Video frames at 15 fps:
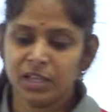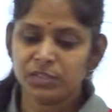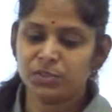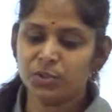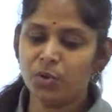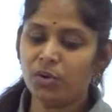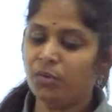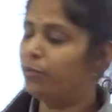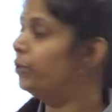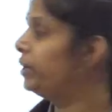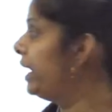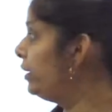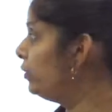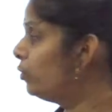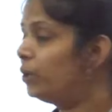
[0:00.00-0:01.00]
So what
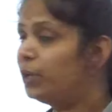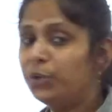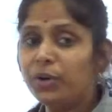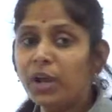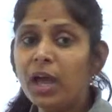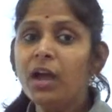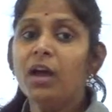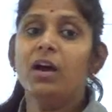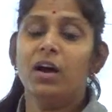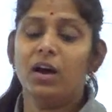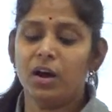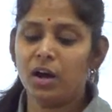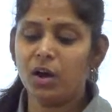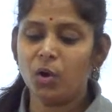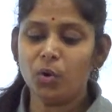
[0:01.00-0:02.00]
I told you now,
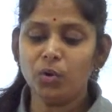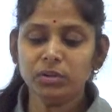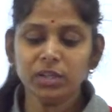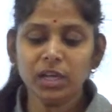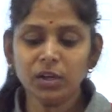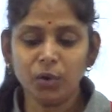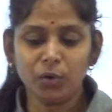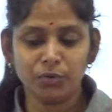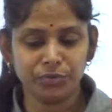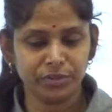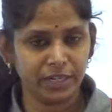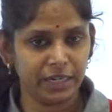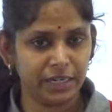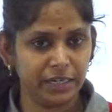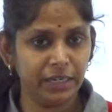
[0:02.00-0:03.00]
on the
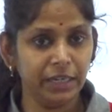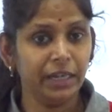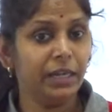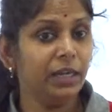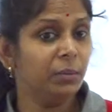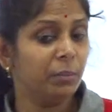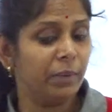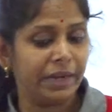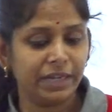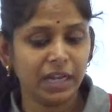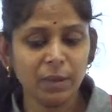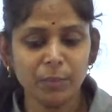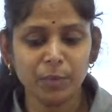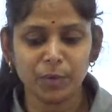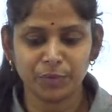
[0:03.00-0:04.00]
contrary, in
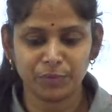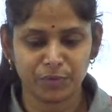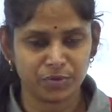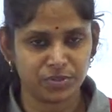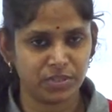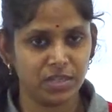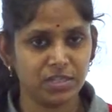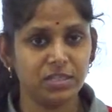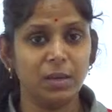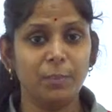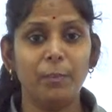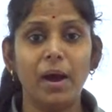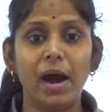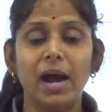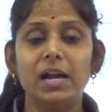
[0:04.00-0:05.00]
metamorphosis the
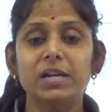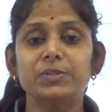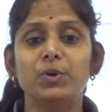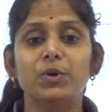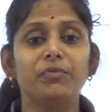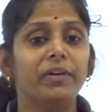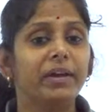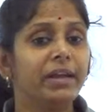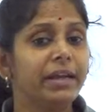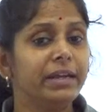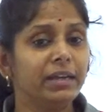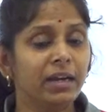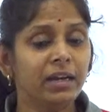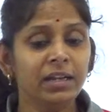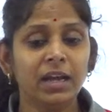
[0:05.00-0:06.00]
parts of an
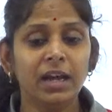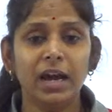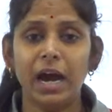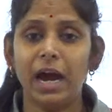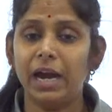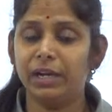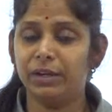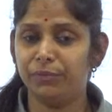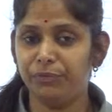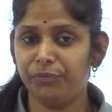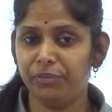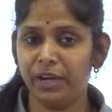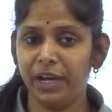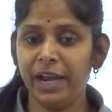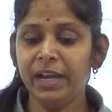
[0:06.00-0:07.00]
adult are
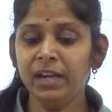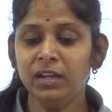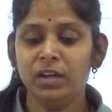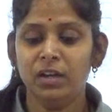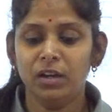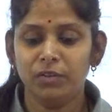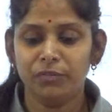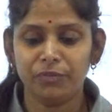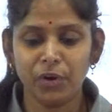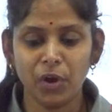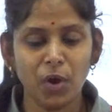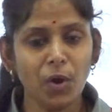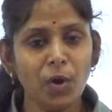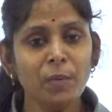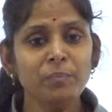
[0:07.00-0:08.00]
different
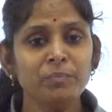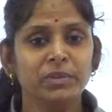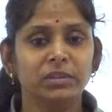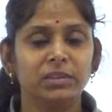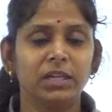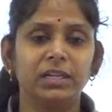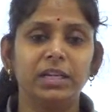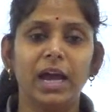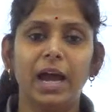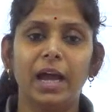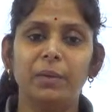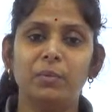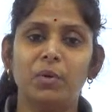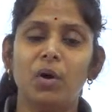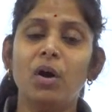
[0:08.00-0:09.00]
from the
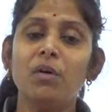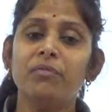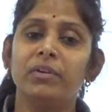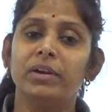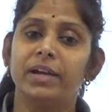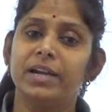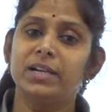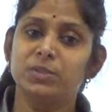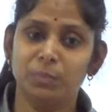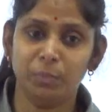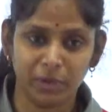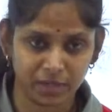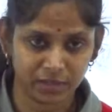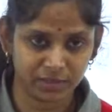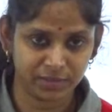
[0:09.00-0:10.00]
time of its
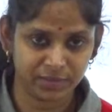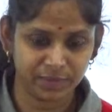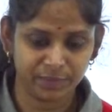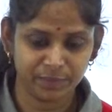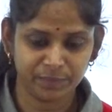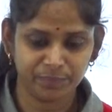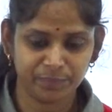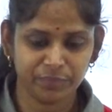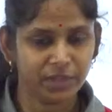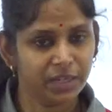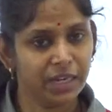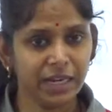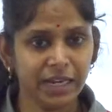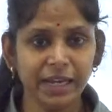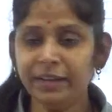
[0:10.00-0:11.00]
birth.
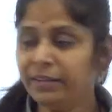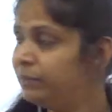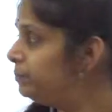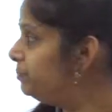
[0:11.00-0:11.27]
Clear?